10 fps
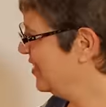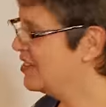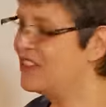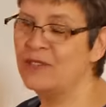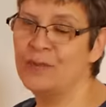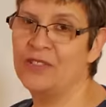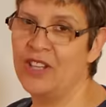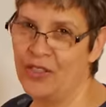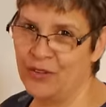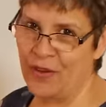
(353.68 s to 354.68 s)
So this was
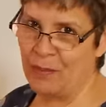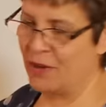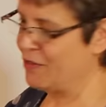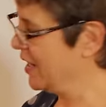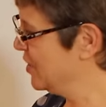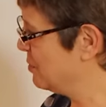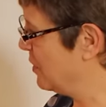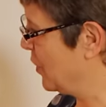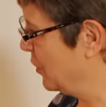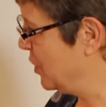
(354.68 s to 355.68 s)
the other fabric range
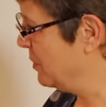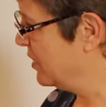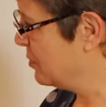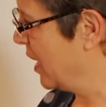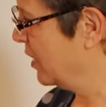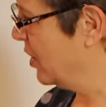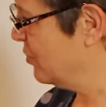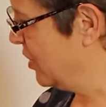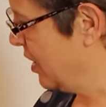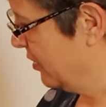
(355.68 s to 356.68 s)
we've got new in as well,
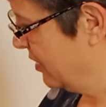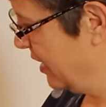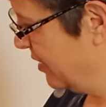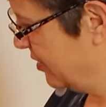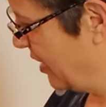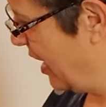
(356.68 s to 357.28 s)
Country Cuttings,